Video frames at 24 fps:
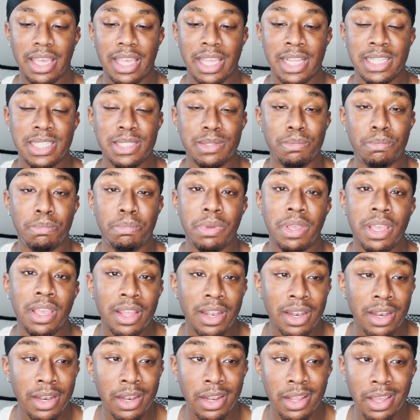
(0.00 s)
It's
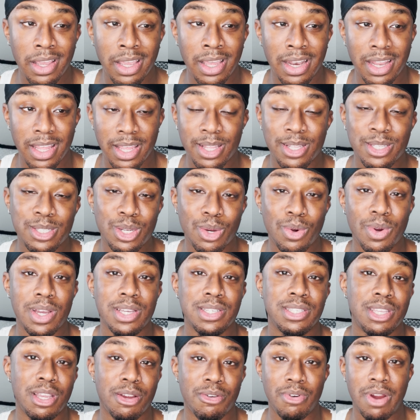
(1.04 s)
been an
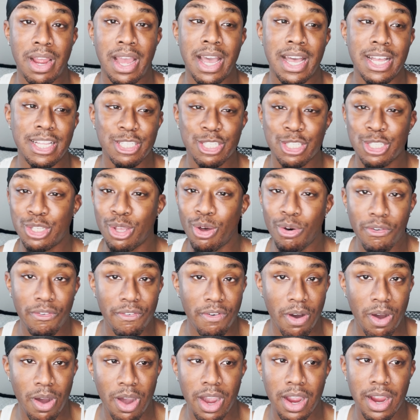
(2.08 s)
interesting ride so
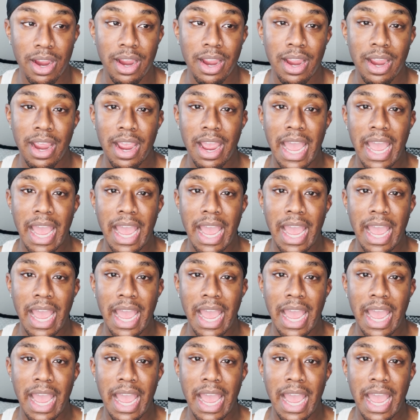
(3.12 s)
far.